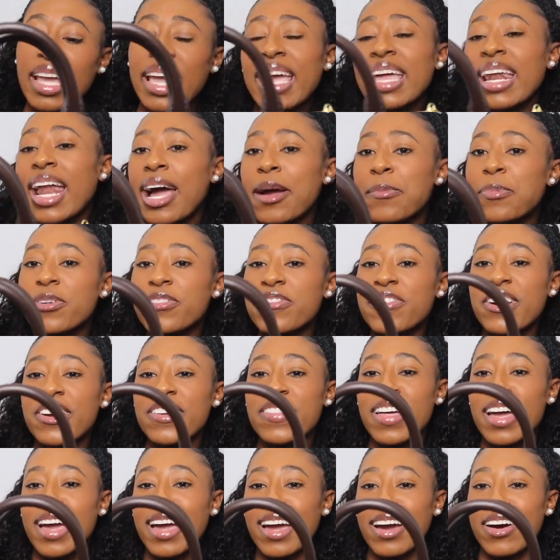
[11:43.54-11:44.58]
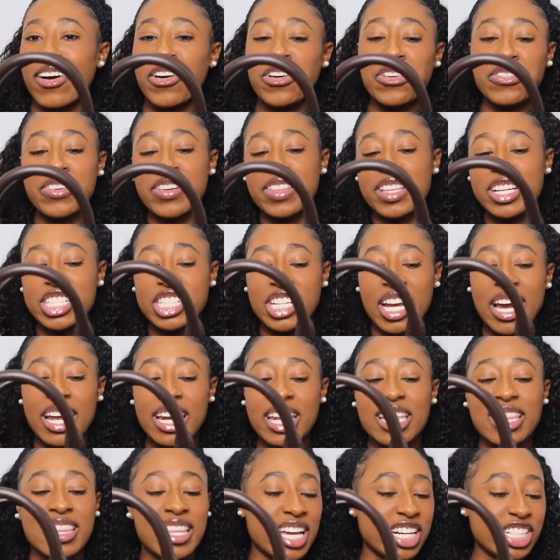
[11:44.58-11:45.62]
and I prefer that over the
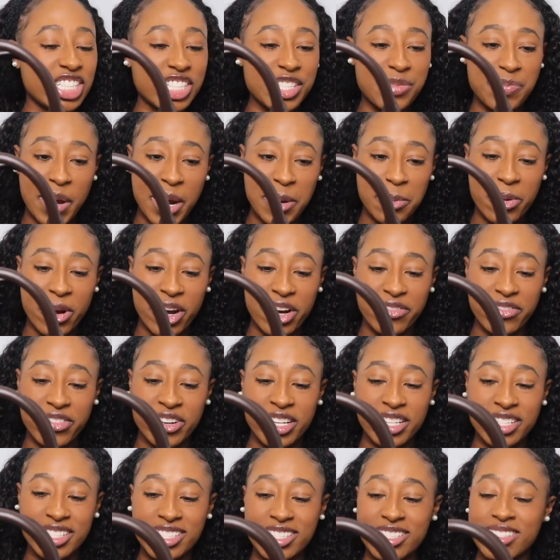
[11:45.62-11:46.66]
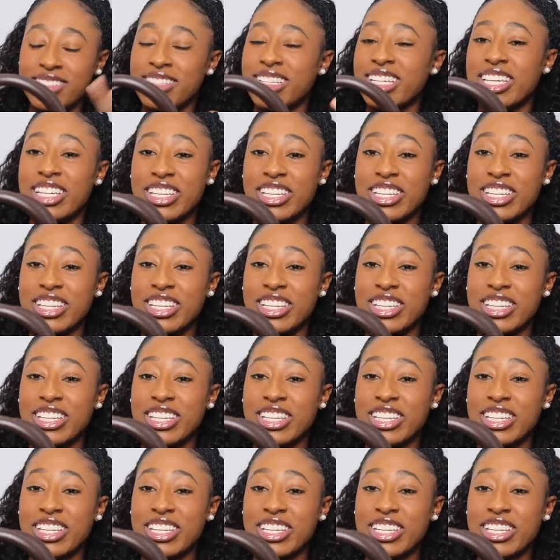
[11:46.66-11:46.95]
shiny. That's just my preference.